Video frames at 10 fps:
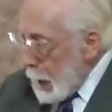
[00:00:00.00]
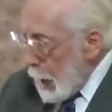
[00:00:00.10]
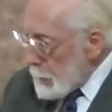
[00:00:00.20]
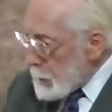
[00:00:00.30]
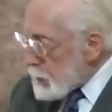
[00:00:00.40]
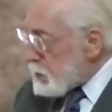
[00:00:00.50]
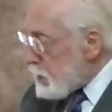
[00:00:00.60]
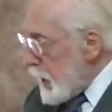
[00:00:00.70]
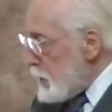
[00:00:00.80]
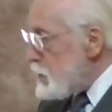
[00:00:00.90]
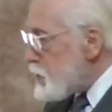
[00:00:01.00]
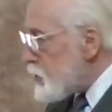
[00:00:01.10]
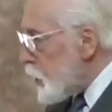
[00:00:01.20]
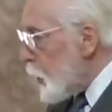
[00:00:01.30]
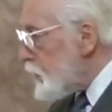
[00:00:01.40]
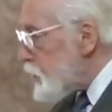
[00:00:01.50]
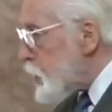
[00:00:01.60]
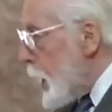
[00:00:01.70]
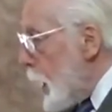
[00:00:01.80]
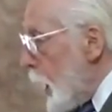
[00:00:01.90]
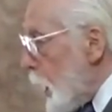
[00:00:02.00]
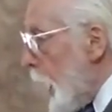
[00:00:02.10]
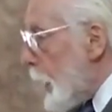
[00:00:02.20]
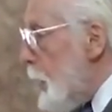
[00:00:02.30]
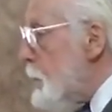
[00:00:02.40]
And the sin serves like a